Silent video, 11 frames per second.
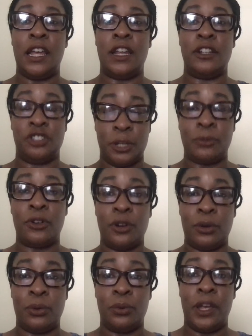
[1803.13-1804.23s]
and Jim
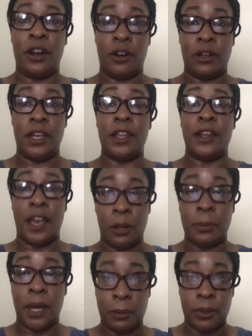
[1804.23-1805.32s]
Crow era in
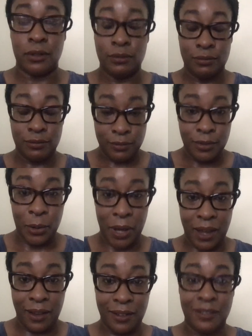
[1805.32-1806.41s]
Alabama.
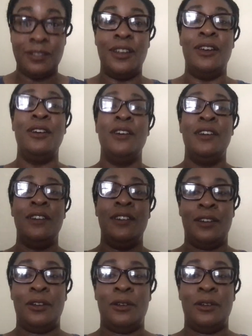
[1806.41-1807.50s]
Okay,
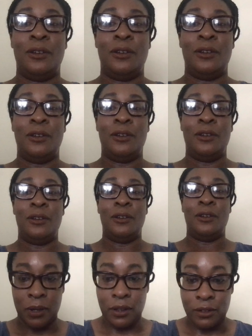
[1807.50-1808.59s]
we know how
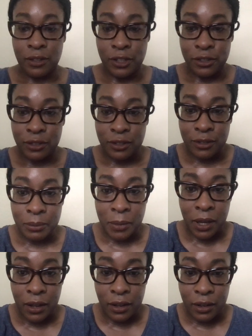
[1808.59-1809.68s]
Alabama is. Here's
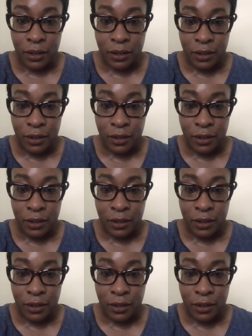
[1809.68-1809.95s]
my